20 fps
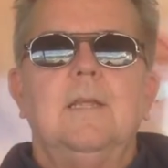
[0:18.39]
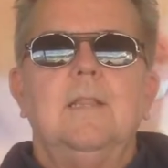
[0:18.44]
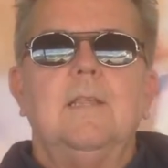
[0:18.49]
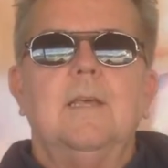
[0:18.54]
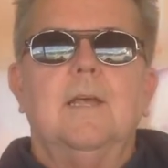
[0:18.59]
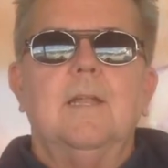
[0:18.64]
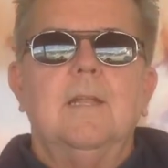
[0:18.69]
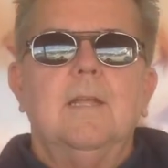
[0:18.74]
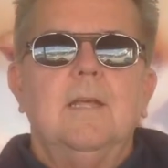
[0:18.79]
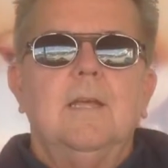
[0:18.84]

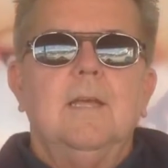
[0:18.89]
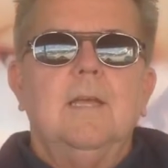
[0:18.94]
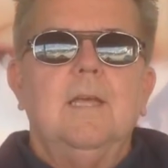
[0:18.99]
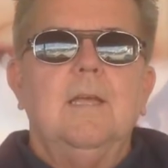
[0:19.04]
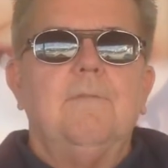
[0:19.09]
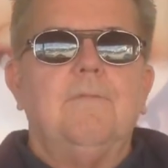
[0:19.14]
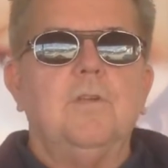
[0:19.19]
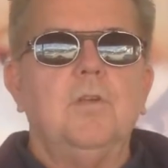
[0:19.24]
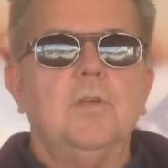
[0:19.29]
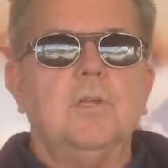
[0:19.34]
that
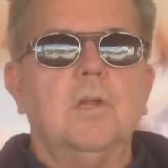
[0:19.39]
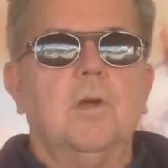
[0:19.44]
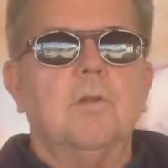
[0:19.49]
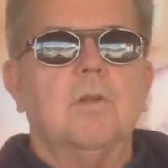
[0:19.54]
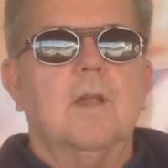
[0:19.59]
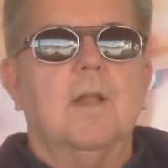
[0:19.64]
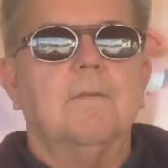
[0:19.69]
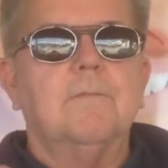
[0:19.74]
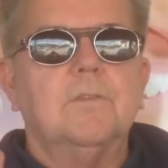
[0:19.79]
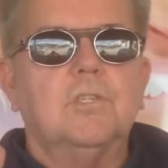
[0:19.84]
if you
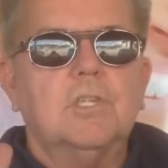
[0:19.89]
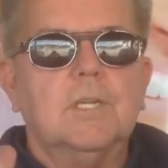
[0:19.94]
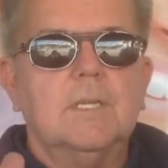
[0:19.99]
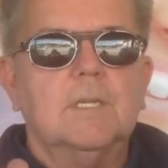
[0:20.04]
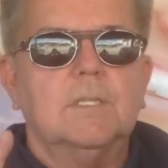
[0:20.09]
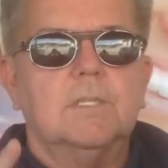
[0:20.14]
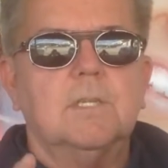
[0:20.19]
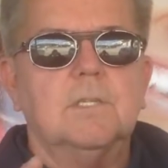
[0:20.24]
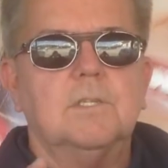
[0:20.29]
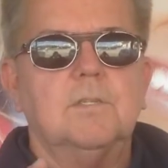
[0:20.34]
don't love
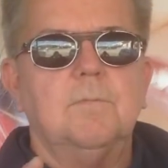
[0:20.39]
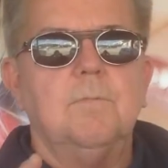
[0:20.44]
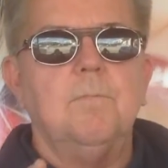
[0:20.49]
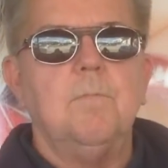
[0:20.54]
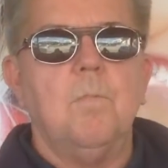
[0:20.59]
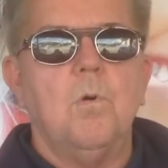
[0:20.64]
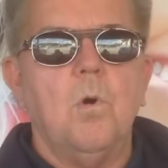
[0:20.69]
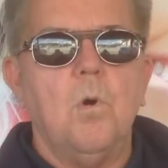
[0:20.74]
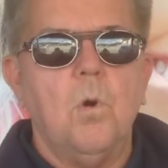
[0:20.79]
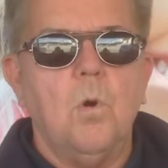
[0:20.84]
Jesus
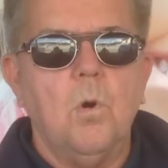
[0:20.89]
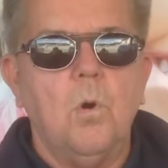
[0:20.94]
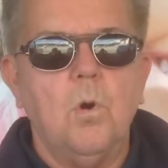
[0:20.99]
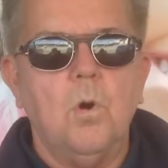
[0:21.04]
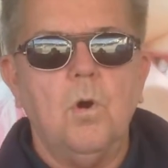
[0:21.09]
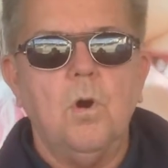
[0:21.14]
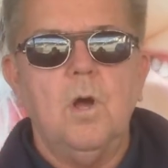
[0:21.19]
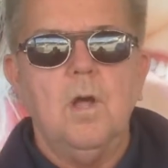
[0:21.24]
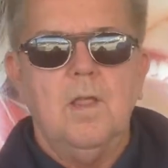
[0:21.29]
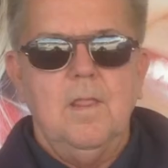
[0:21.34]

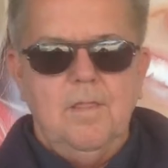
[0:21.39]
more